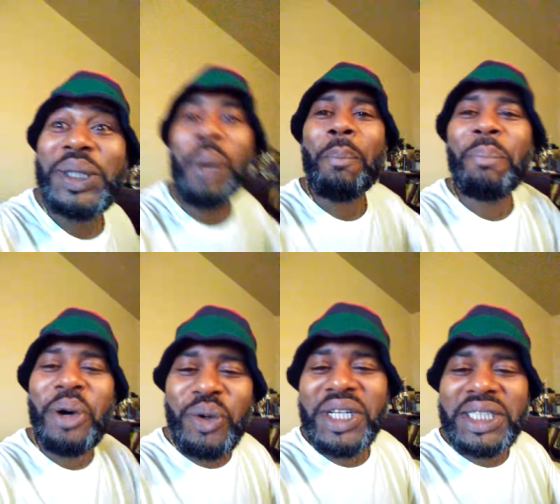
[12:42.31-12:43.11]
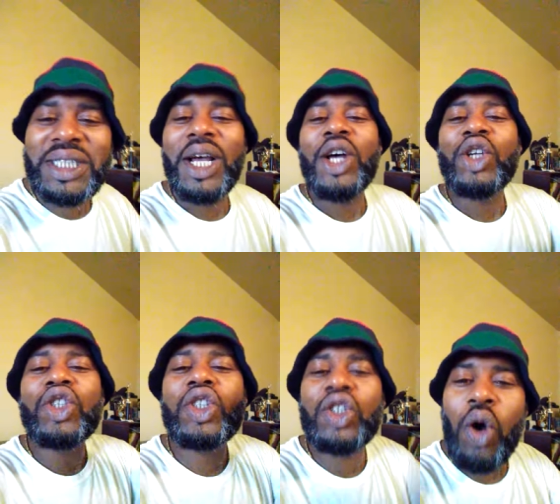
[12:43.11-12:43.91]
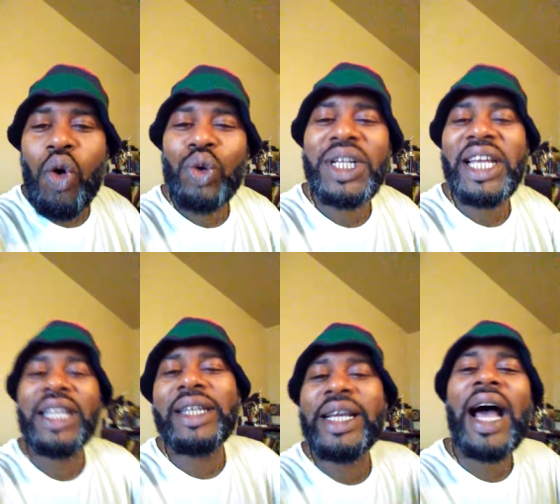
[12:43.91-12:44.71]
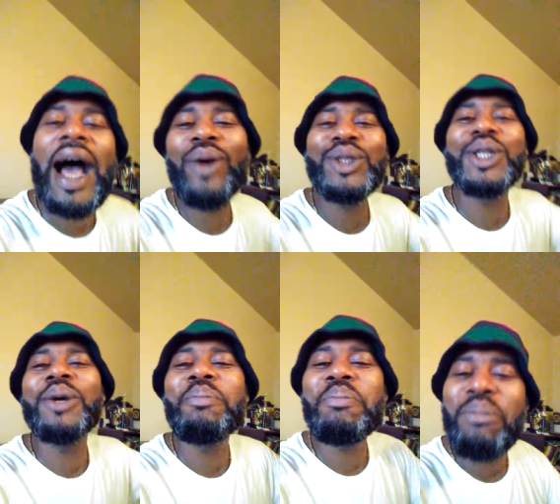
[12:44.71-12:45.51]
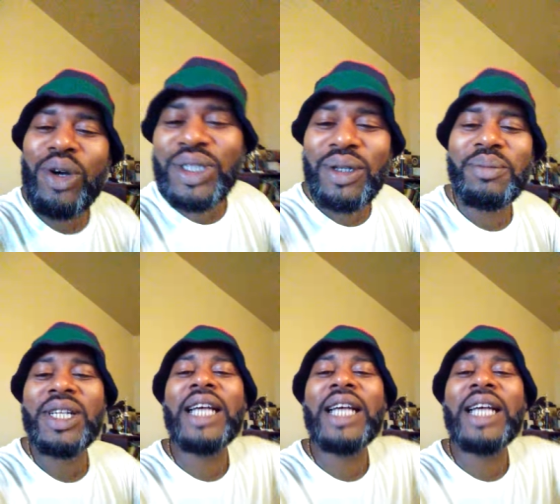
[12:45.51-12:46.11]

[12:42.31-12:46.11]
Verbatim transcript: the Buddhists sold India out to the Muslims.